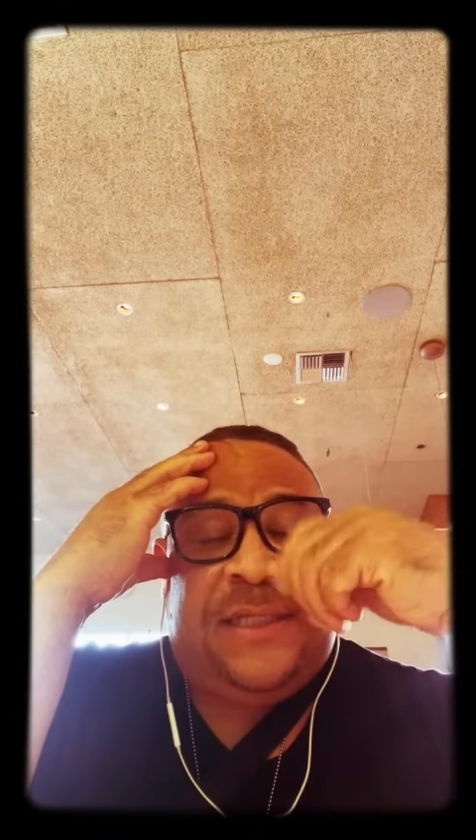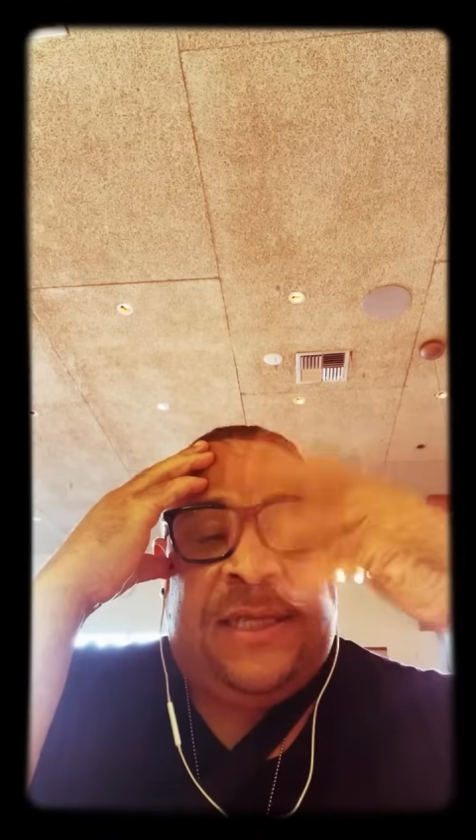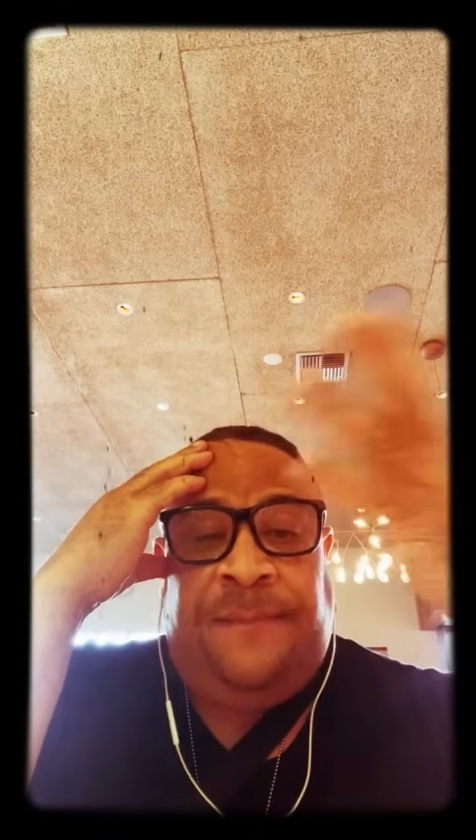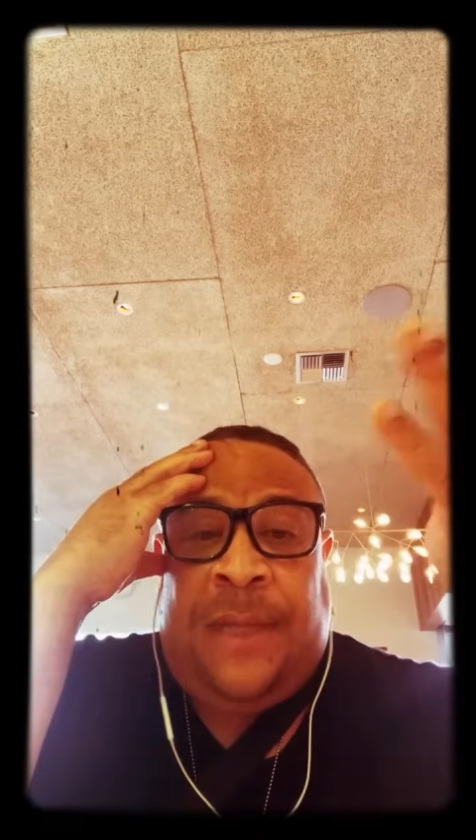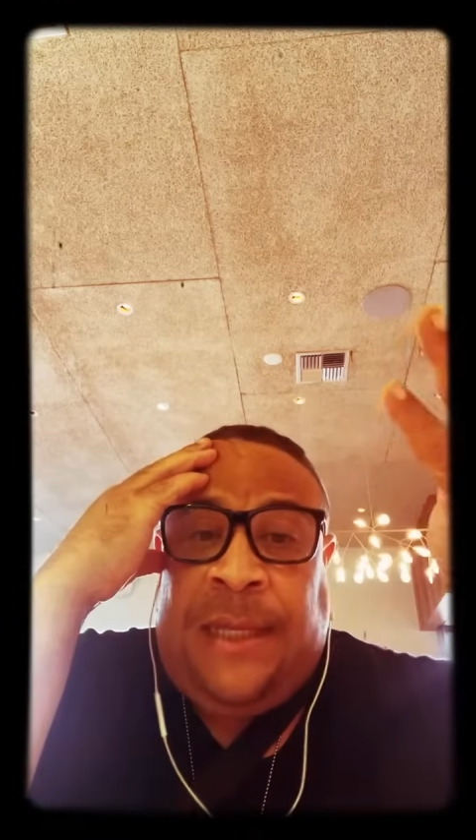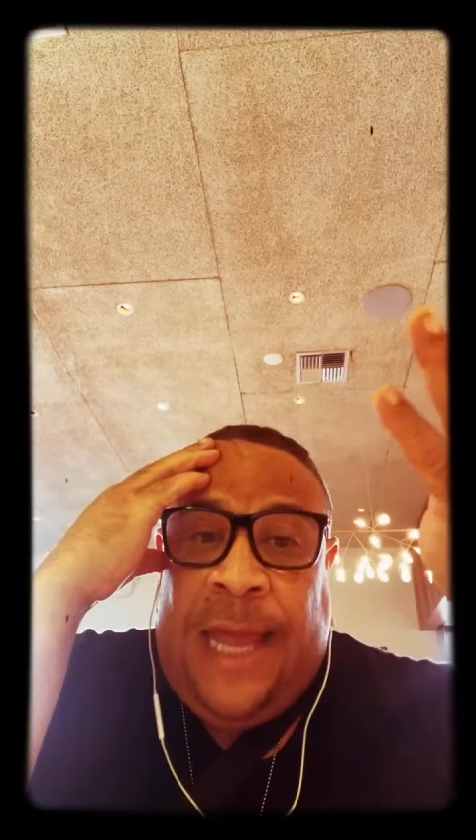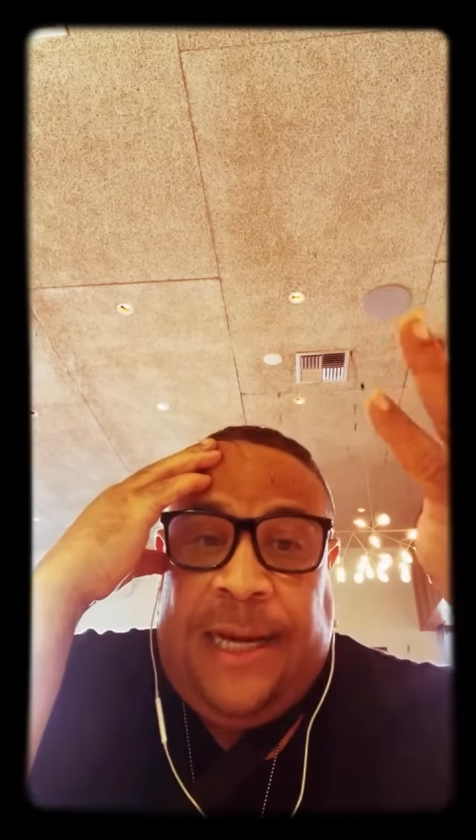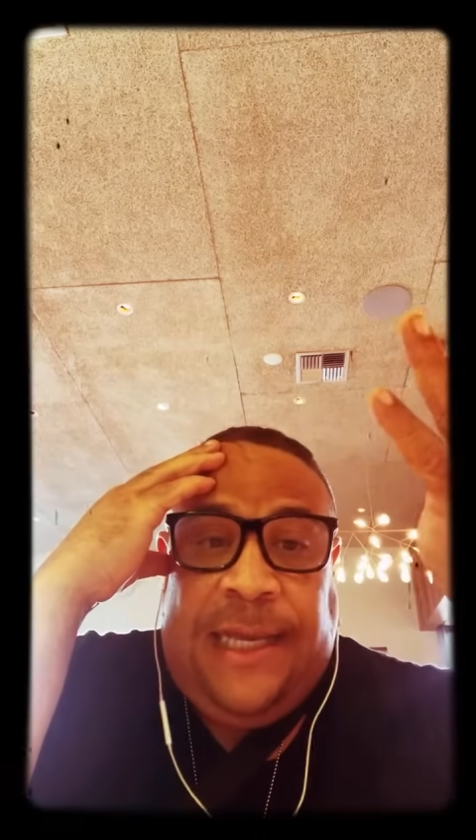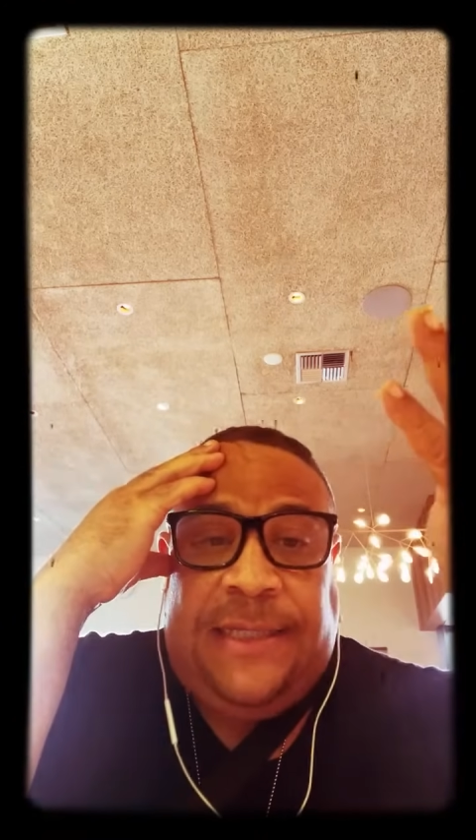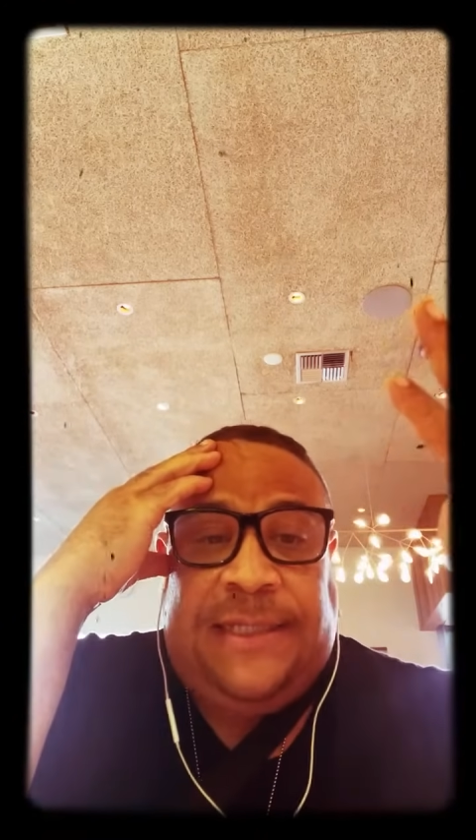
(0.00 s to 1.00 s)
something that
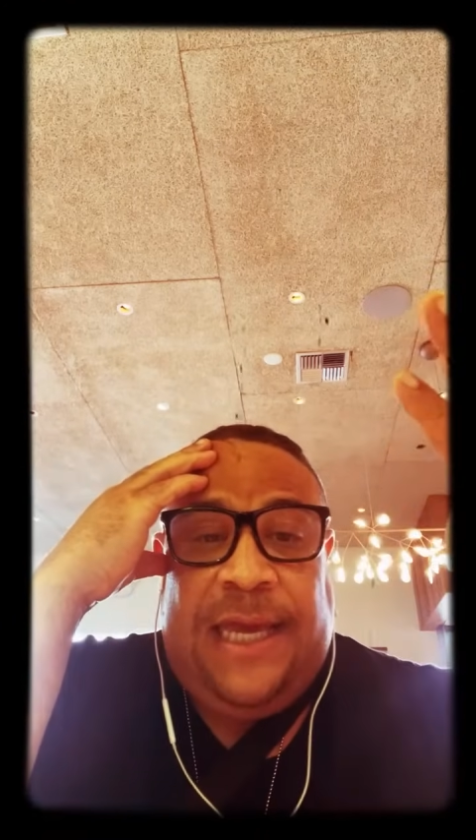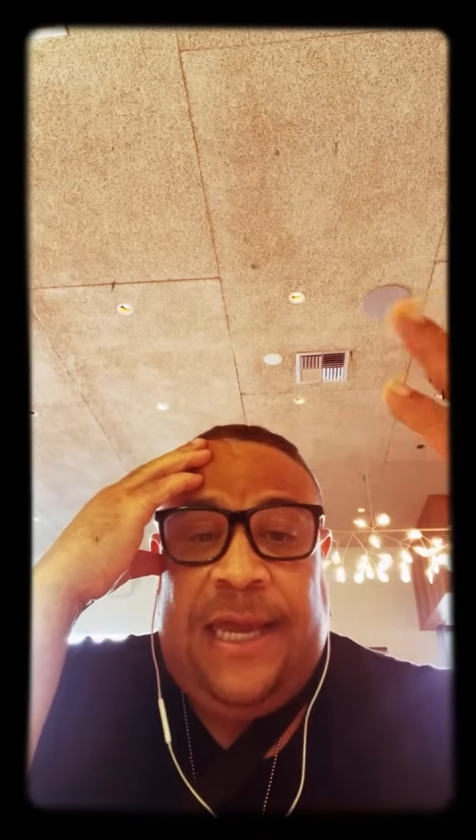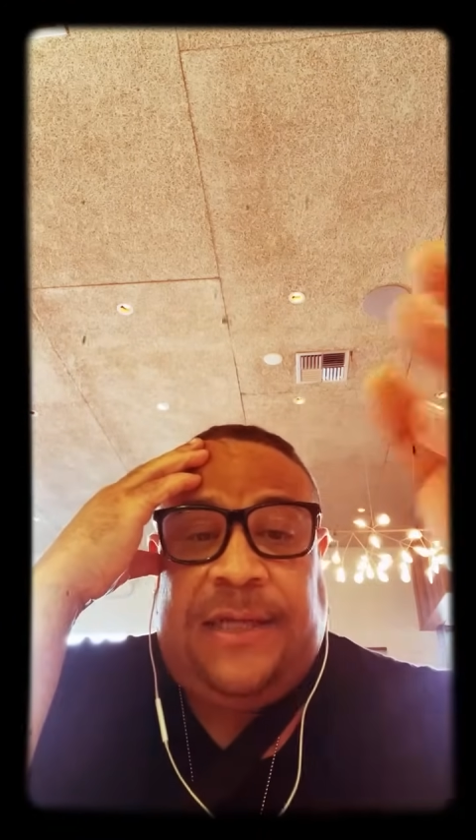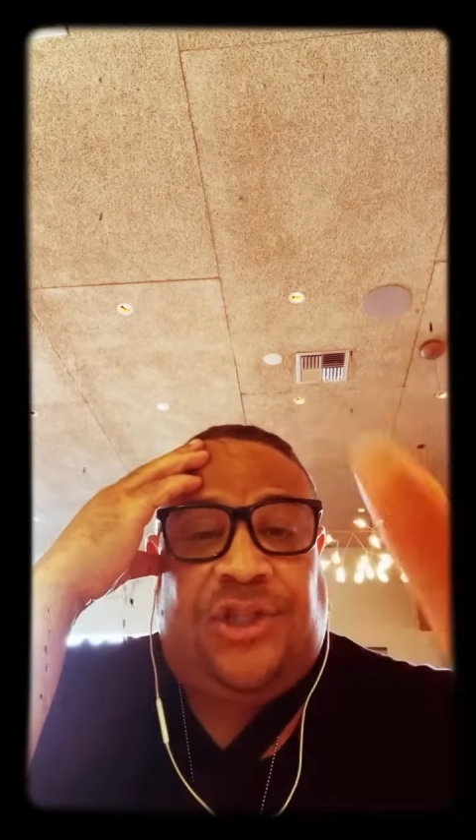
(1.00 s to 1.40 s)
he did.